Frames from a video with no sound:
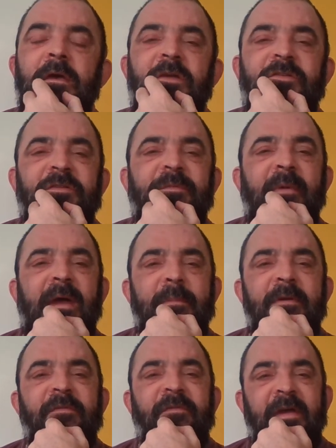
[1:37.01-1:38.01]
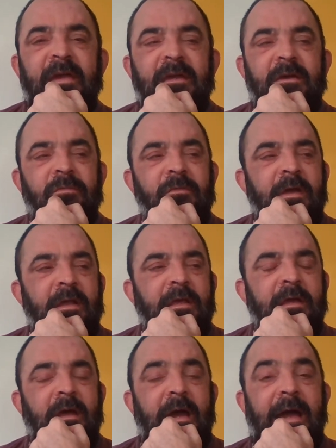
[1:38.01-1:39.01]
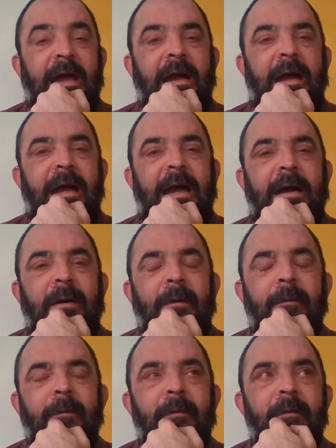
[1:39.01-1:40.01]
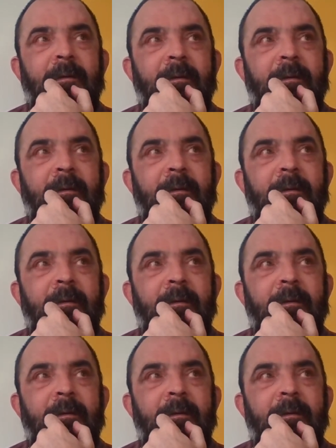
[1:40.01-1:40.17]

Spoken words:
it just made me think, really, how